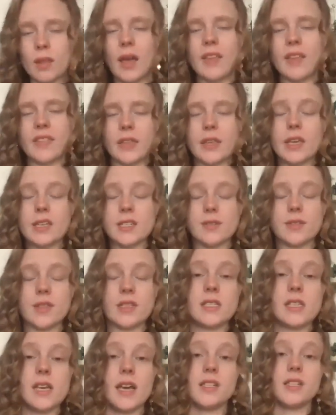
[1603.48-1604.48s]
at the end of the
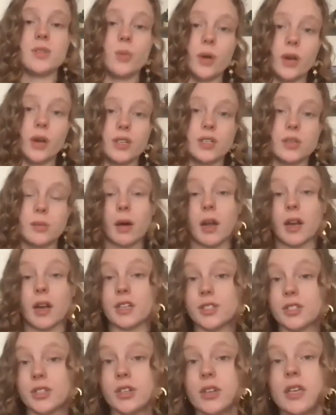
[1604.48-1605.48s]
day to what a
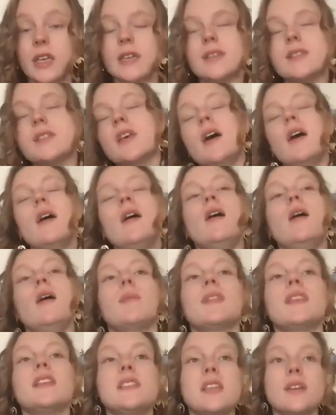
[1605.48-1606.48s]
shamanic journey is.
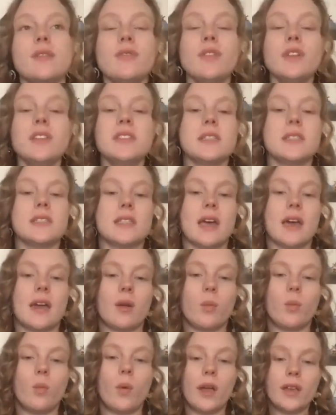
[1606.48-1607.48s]
But the difference is
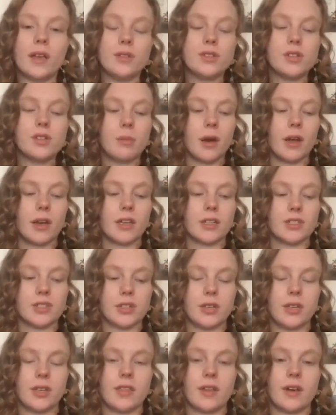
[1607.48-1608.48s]
that when you shamanic
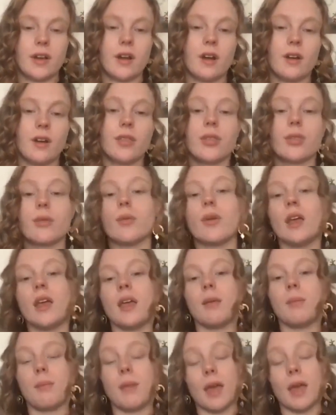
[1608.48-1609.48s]
journey, there are
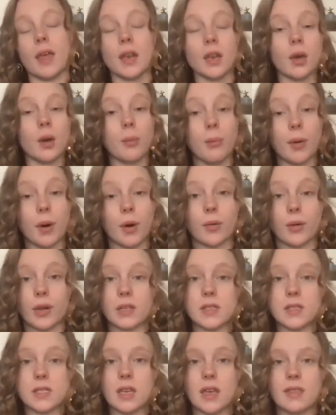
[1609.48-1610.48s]
three main
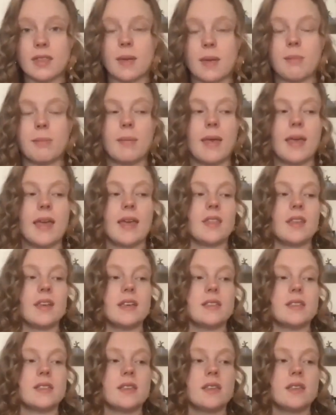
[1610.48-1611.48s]
components that make
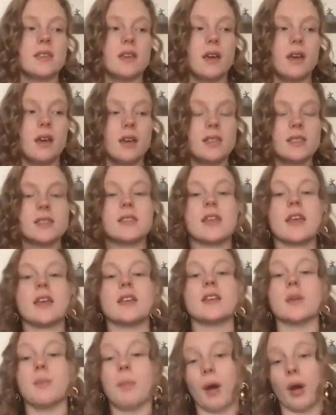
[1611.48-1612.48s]
this
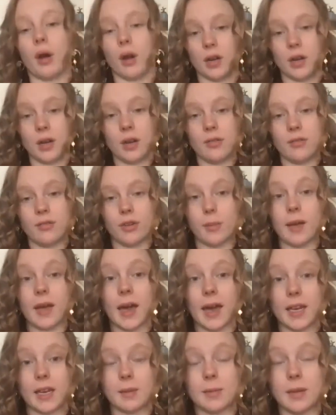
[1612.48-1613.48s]
stand apart from a
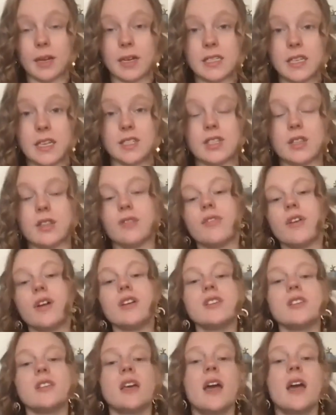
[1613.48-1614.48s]
guided meditation. The
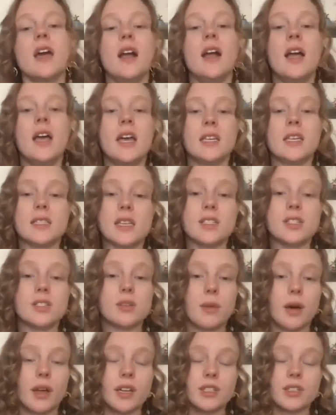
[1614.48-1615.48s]
first is that
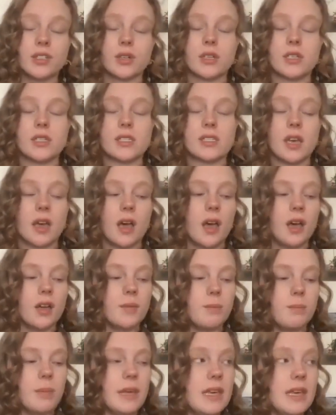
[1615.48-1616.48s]
shamanic journeys
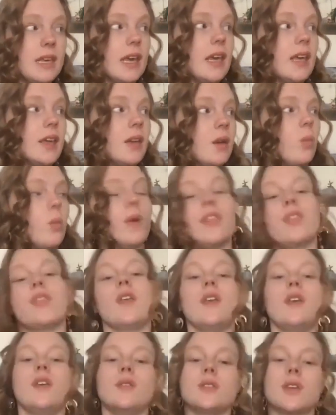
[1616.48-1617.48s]
begin with the
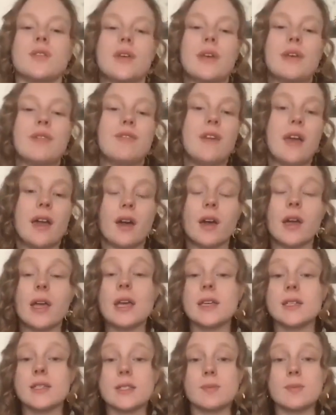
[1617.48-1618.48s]
use of a
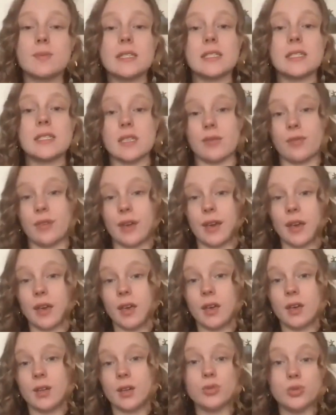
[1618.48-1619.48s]
very specific
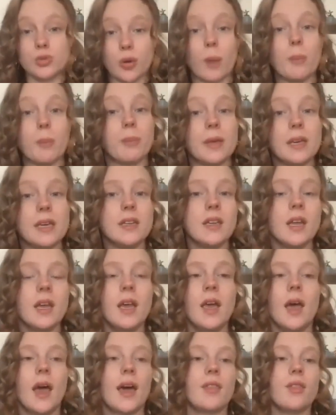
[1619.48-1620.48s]
drum beat.
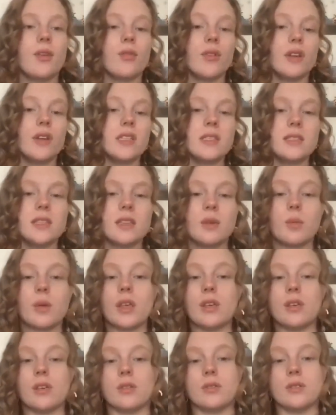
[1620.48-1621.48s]
And the reason that we
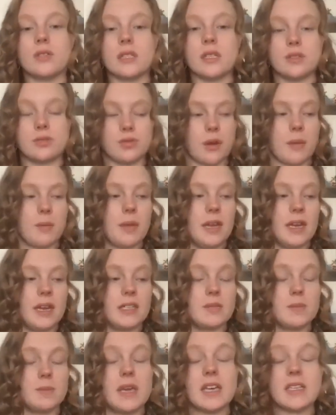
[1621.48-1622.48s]
use this drum beat
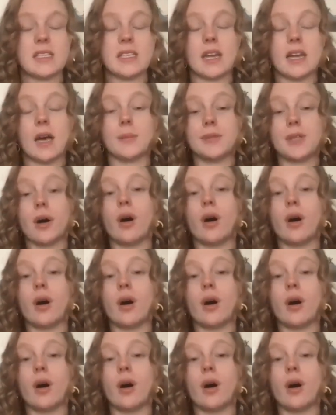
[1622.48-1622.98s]
is because it helps